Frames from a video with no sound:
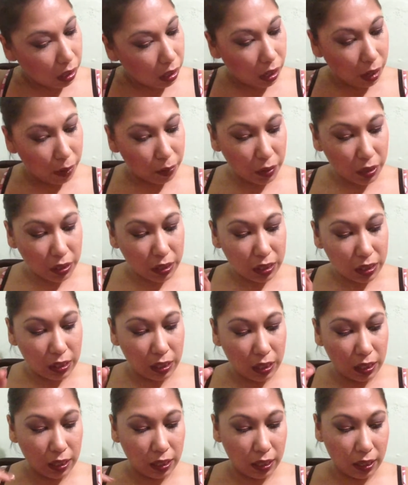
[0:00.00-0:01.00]
I'm not
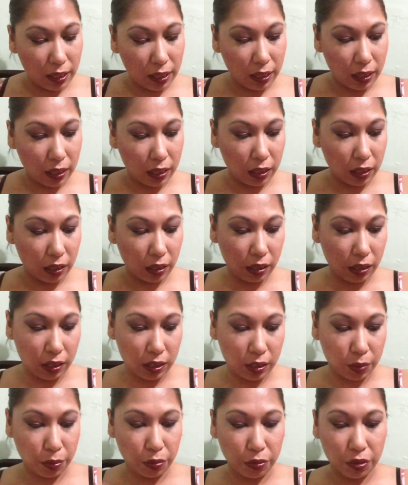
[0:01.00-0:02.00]
seeing like
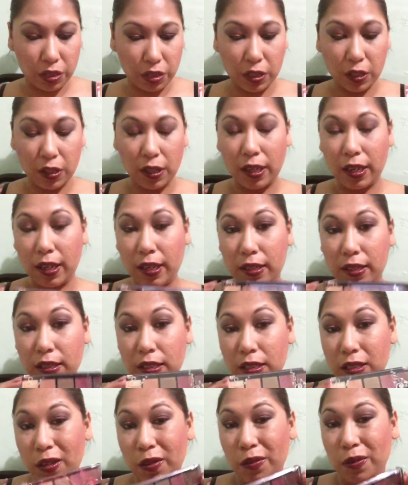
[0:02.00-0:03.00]
expiration, that kind of
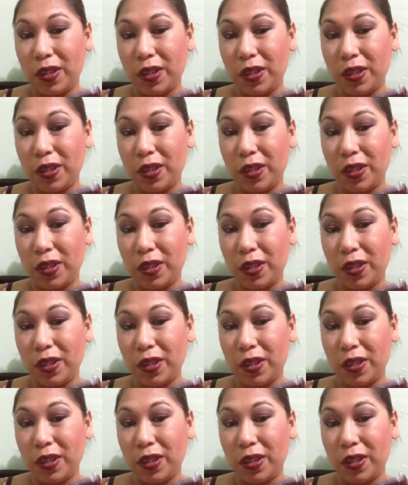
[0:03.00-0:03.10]
stuff,